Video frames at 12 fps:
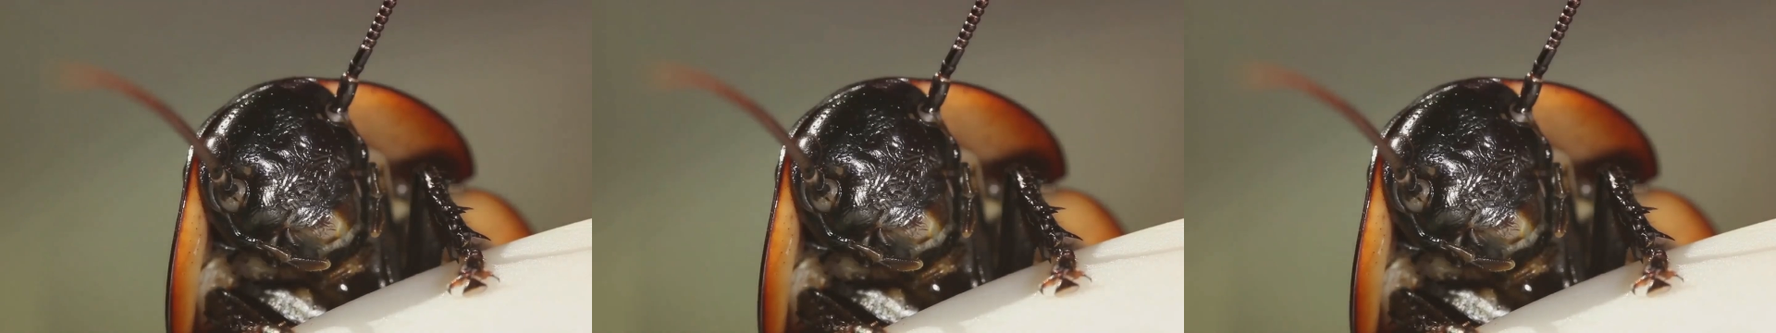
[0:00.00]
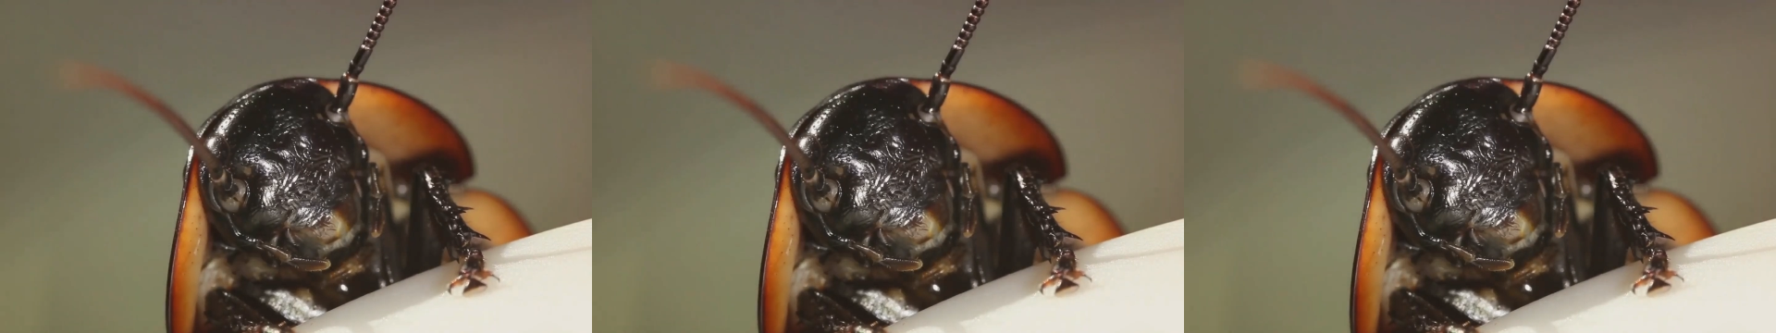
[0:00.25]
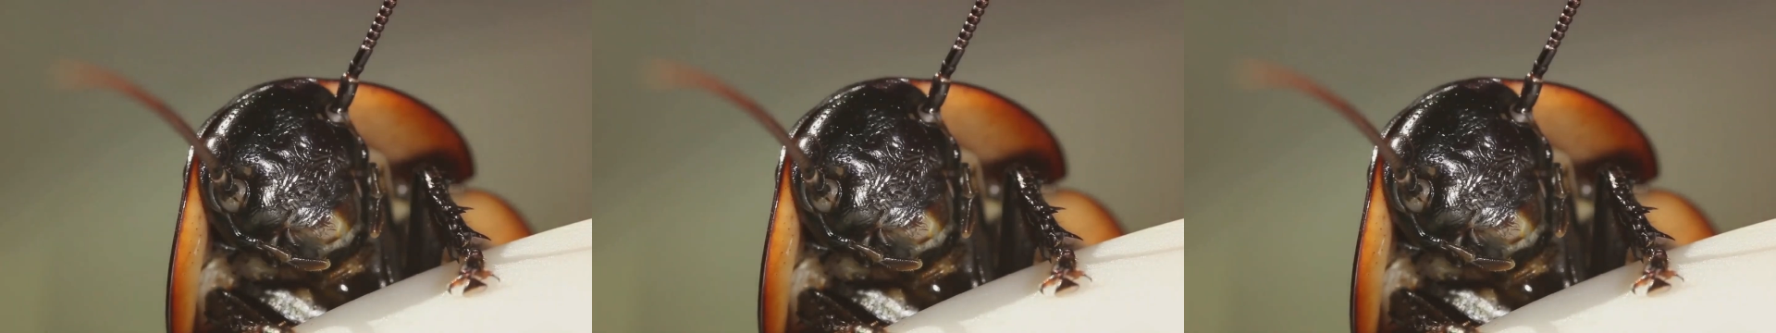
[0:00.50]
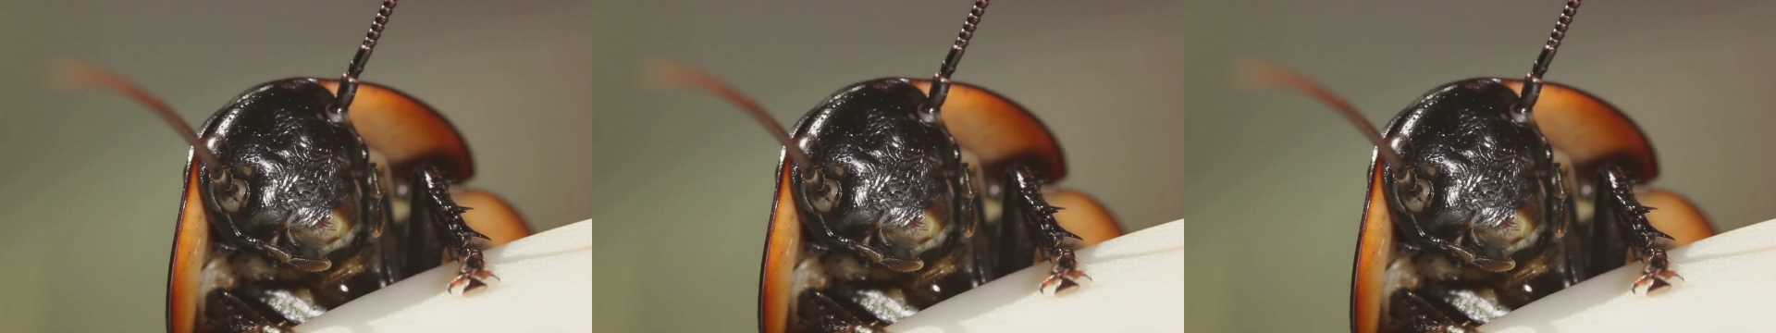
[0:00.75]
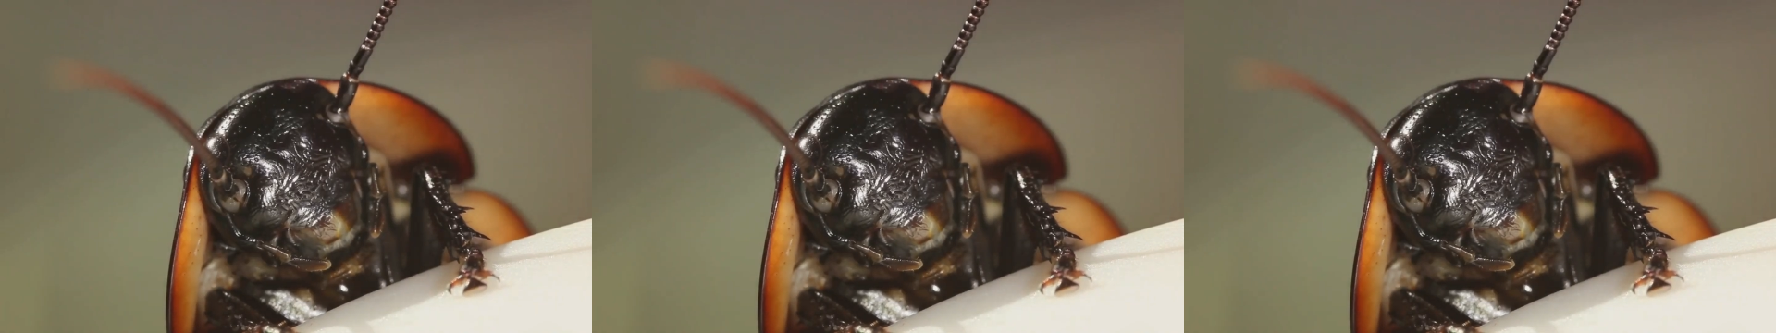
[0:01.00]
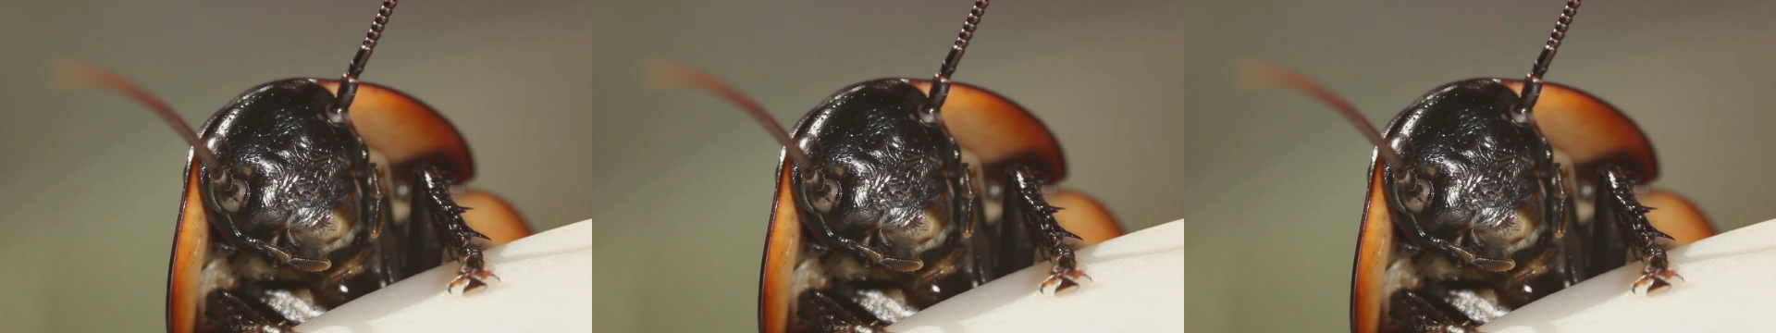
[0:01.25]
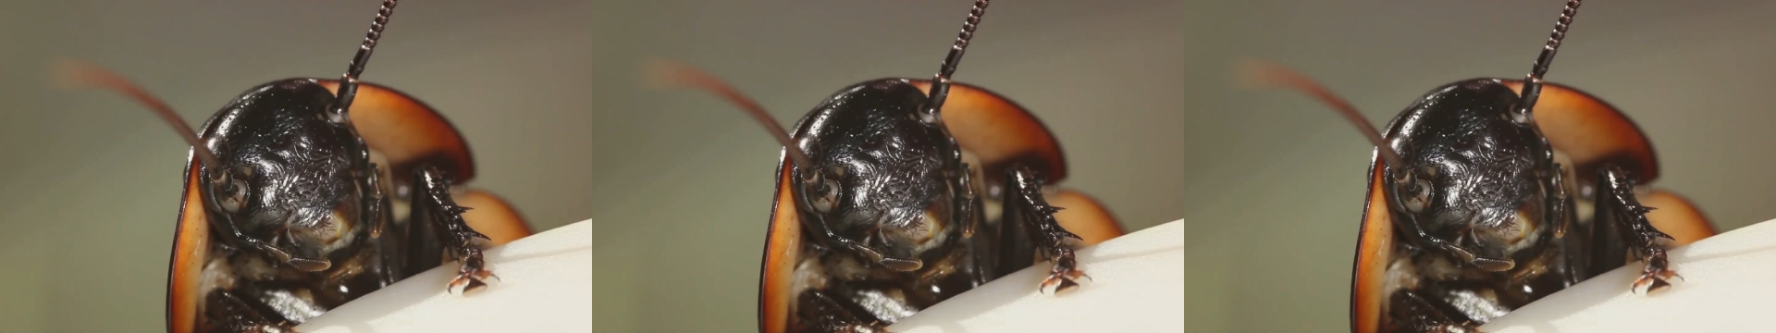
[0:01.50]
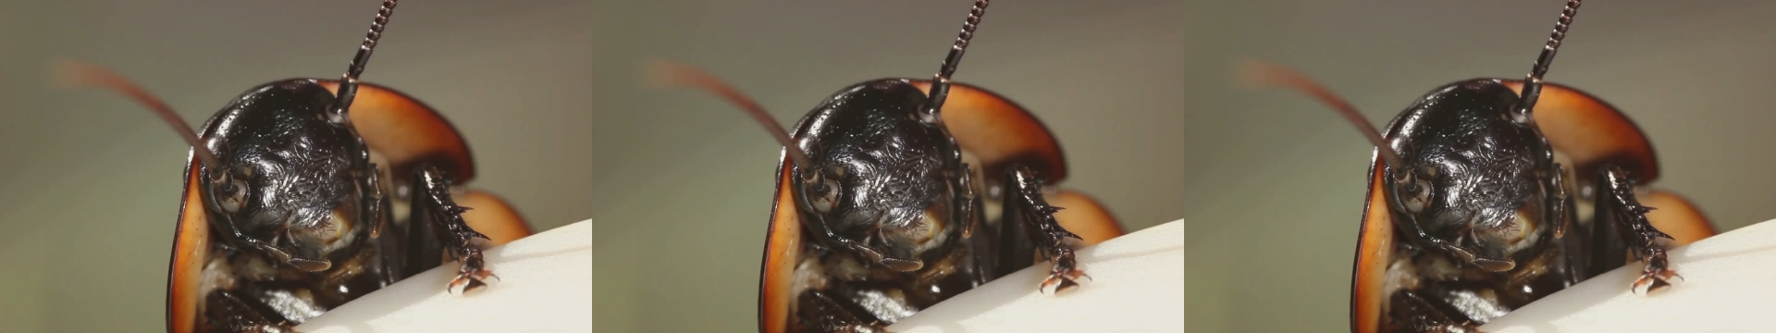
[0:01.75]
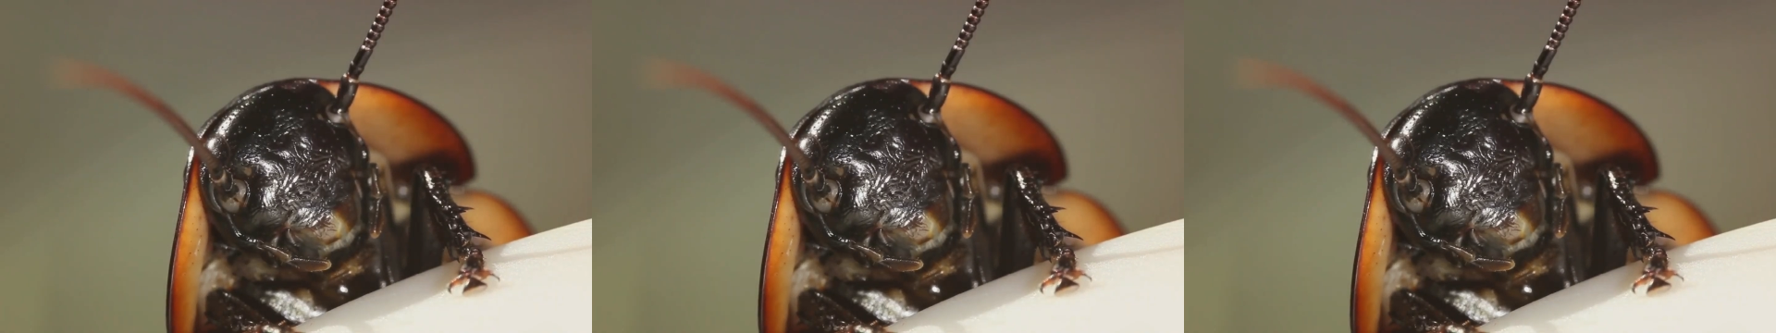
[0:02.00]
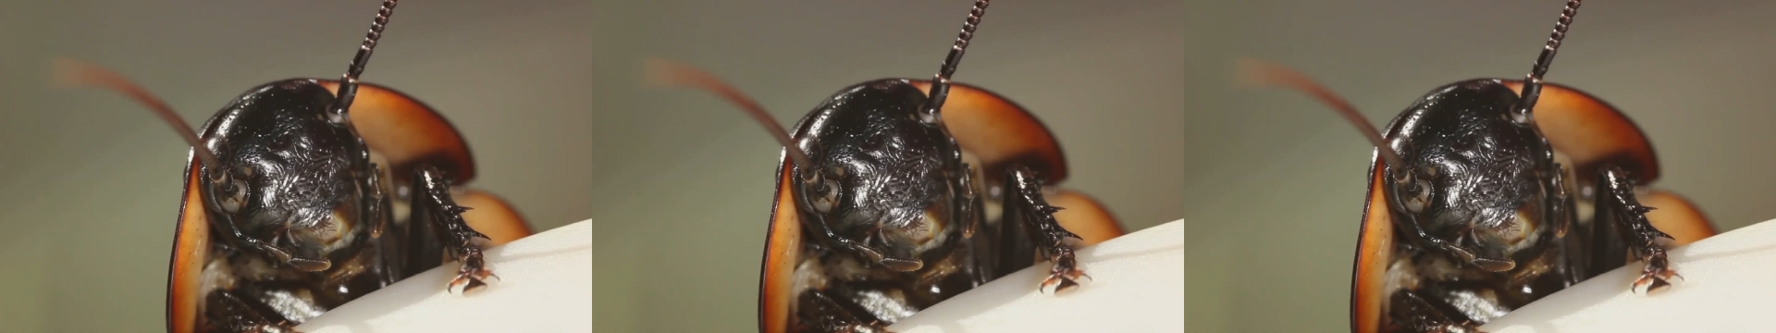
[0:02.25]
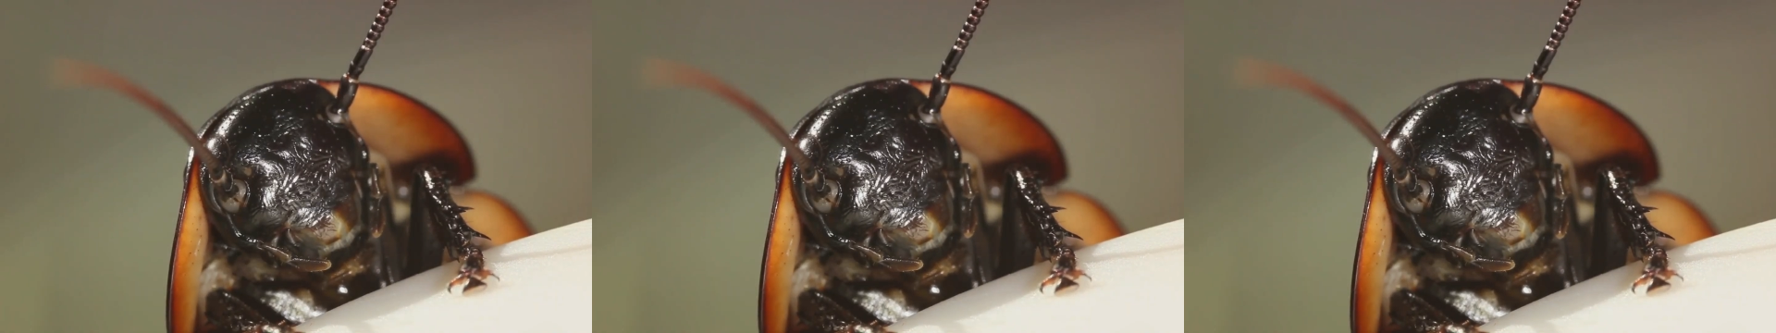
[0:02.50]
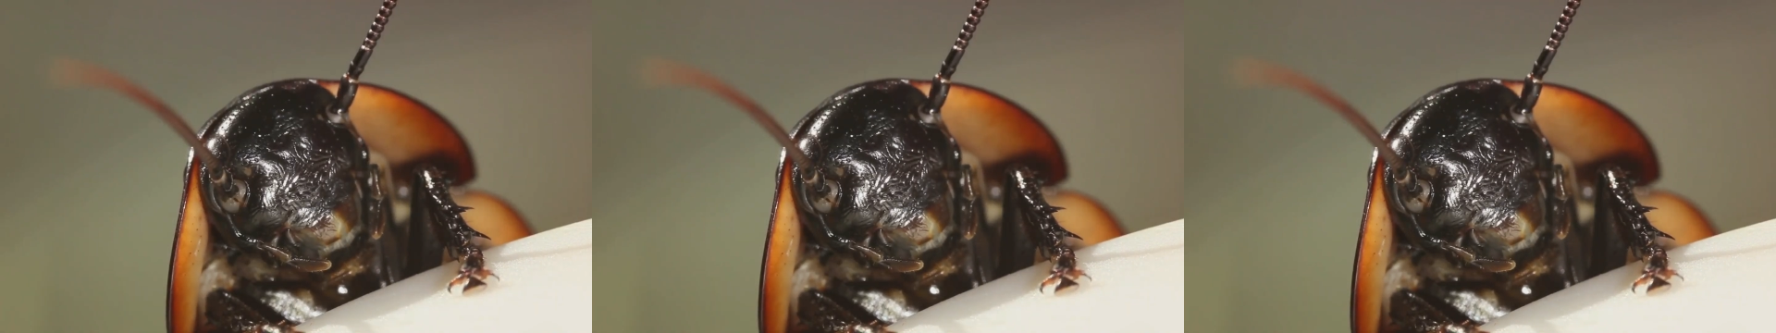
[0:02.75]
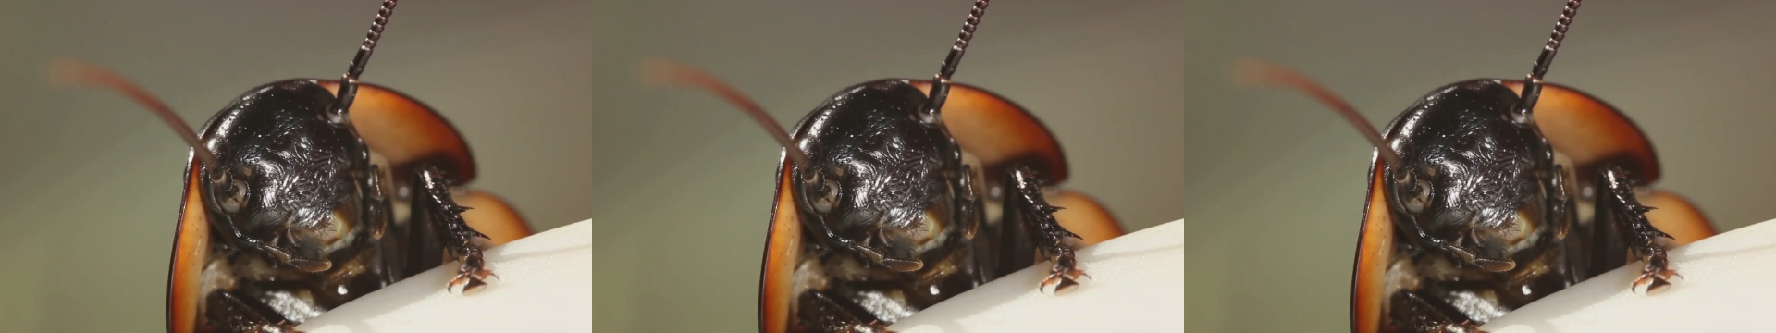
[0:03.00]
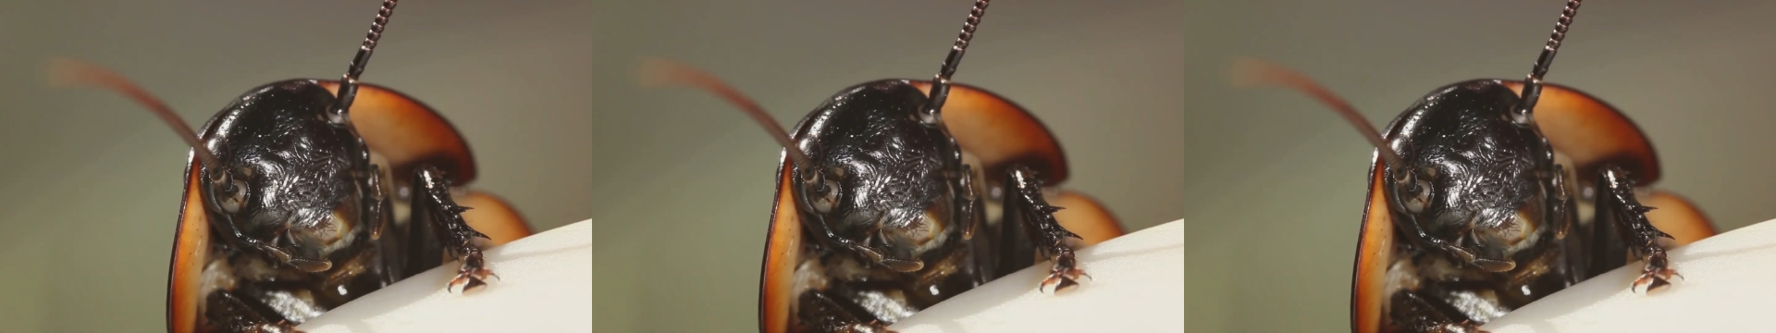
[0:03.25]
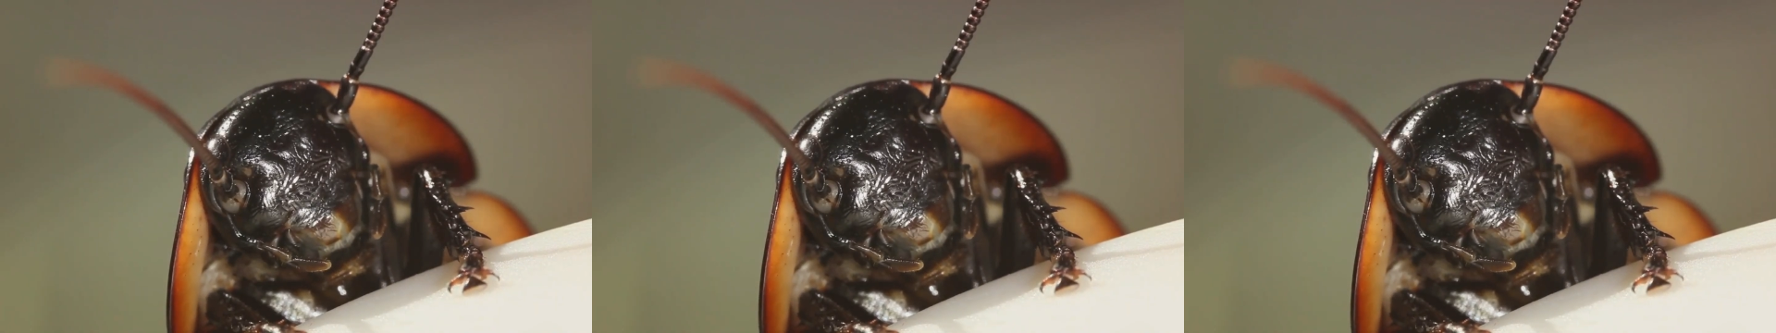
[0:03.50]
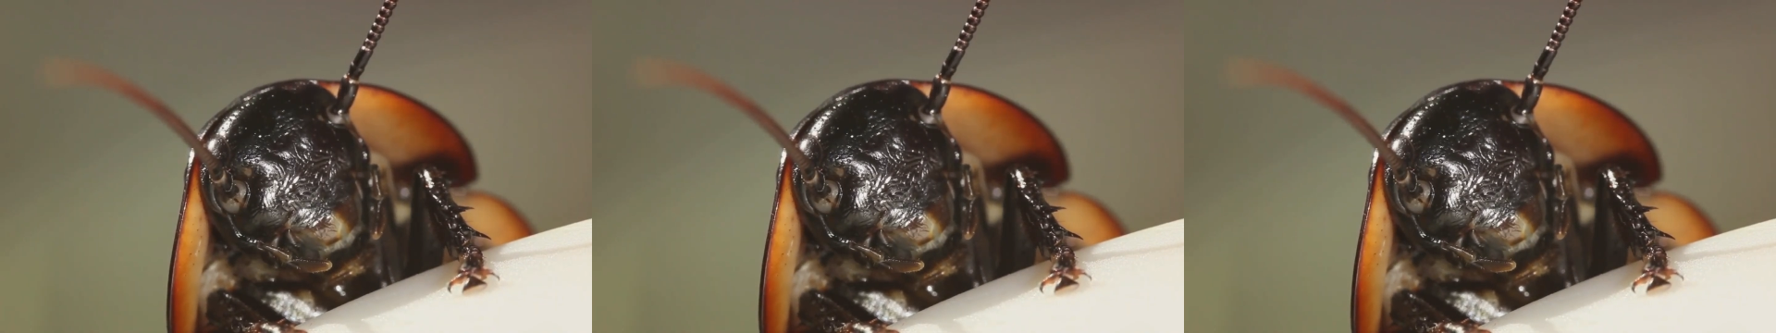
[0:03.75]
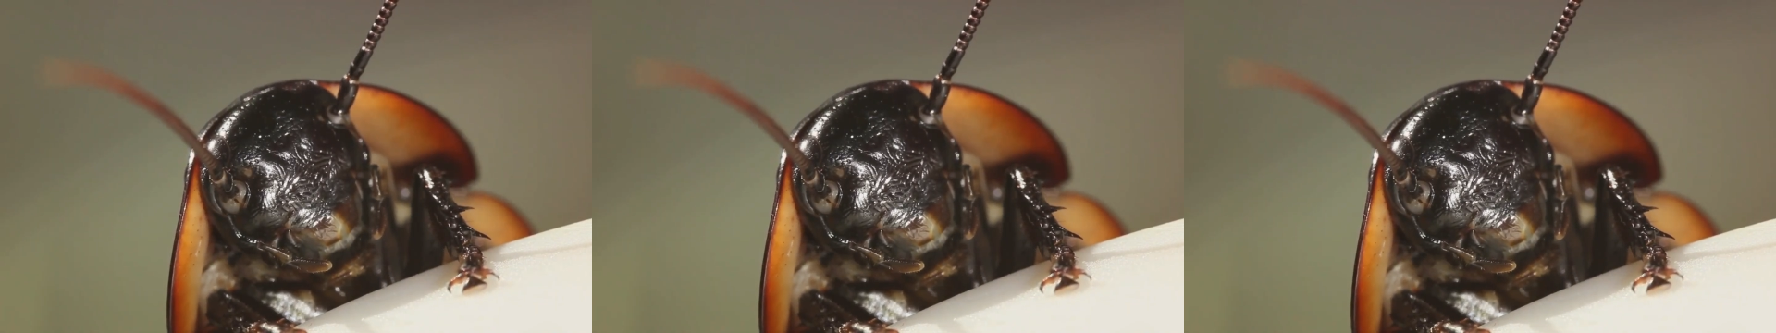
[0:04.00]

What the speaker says: No face is visible, so there are no lips to read.